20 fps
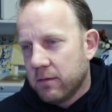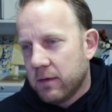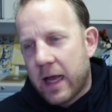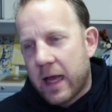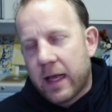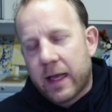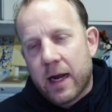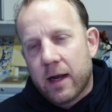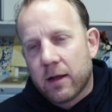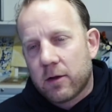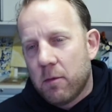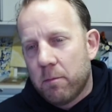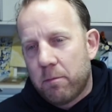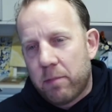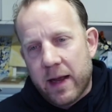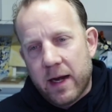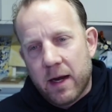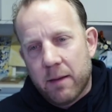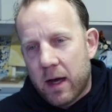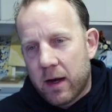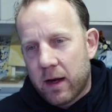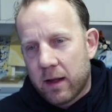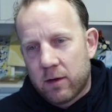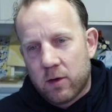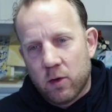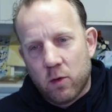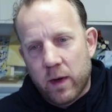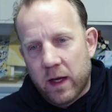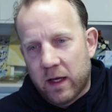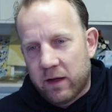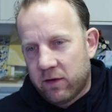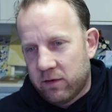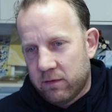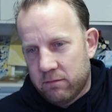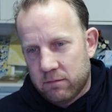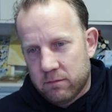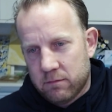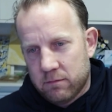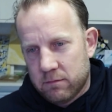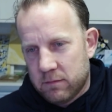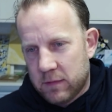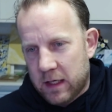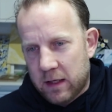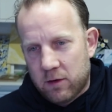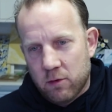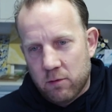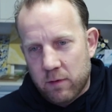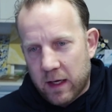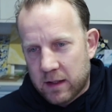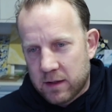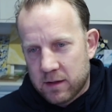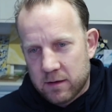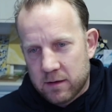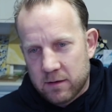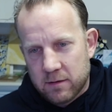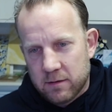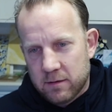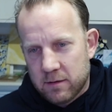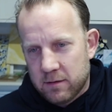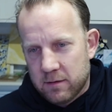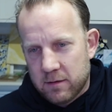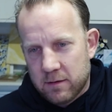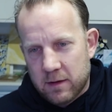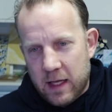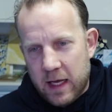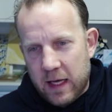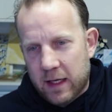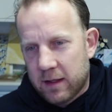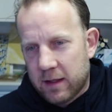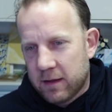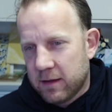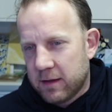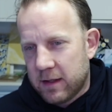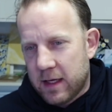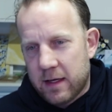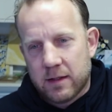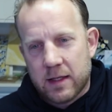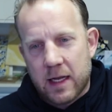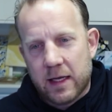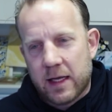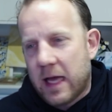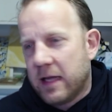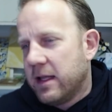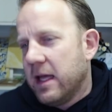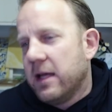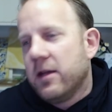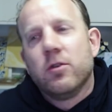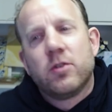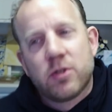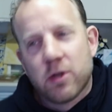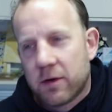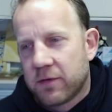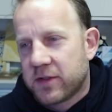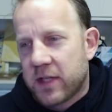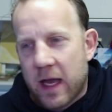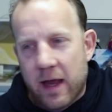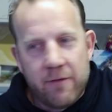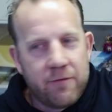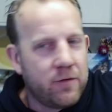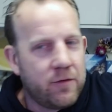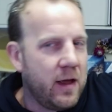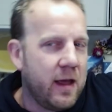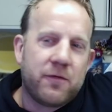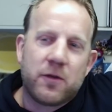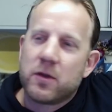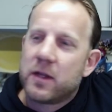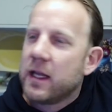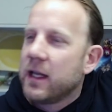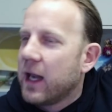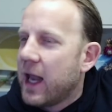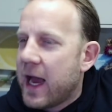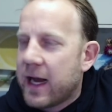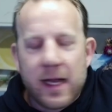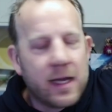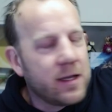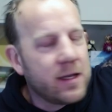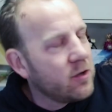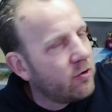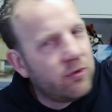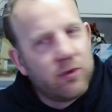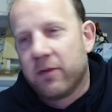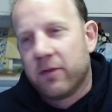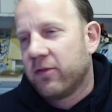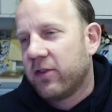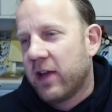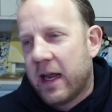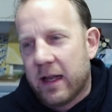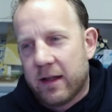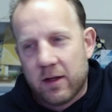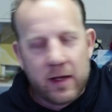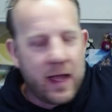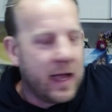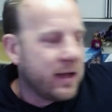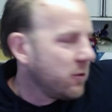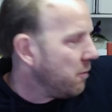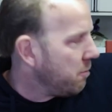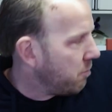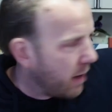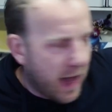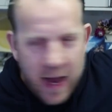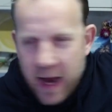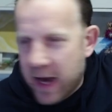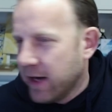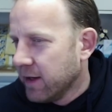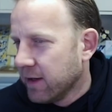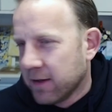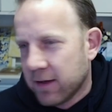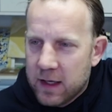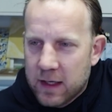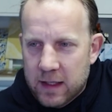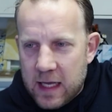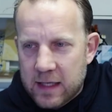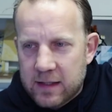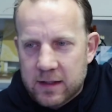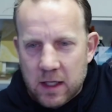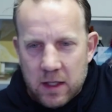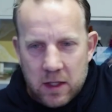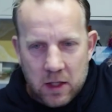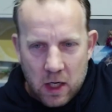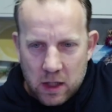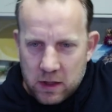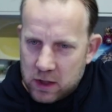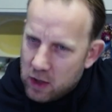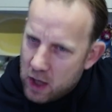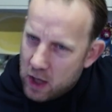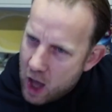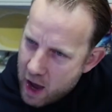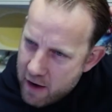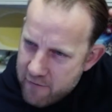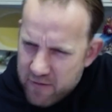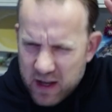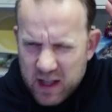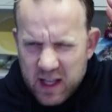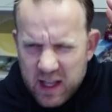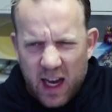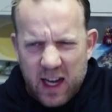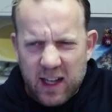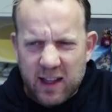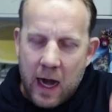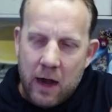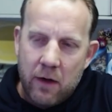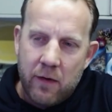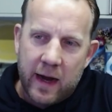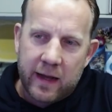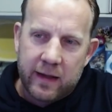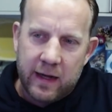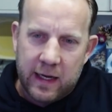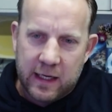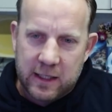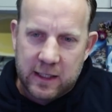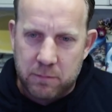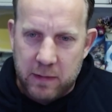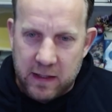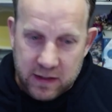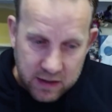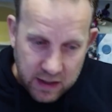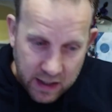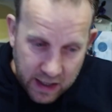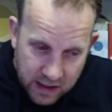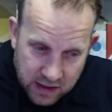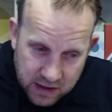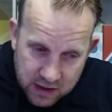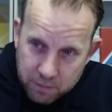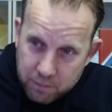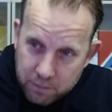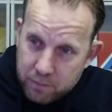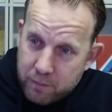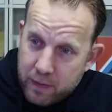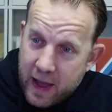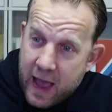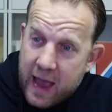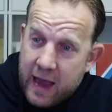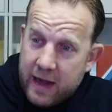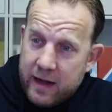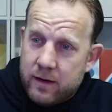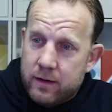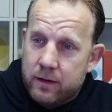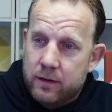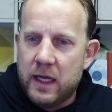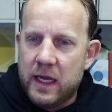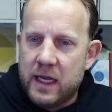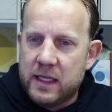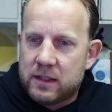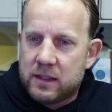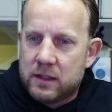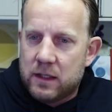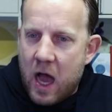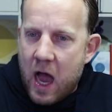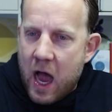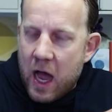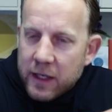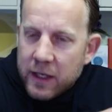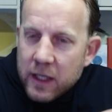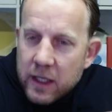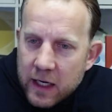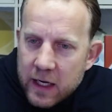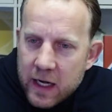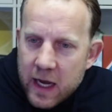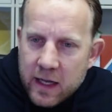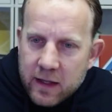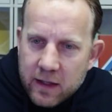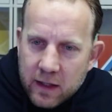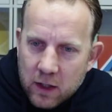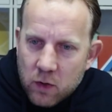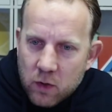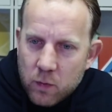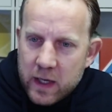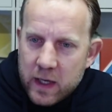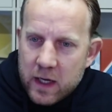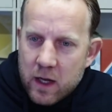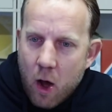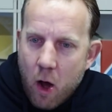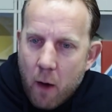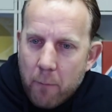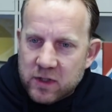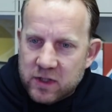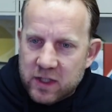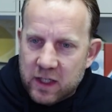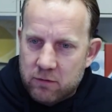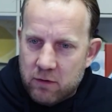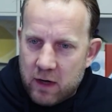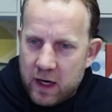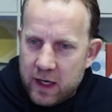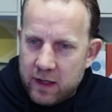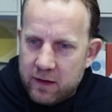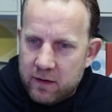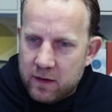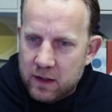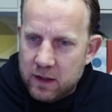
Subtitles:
I cannot complain about it in 2 weeks. That is like, yeah, then you should have, if you didn't like that, you should have said it. You can't complain. That's the Dutch, everything direct and explicit. In Japan, it's 180 degree the opposite, right?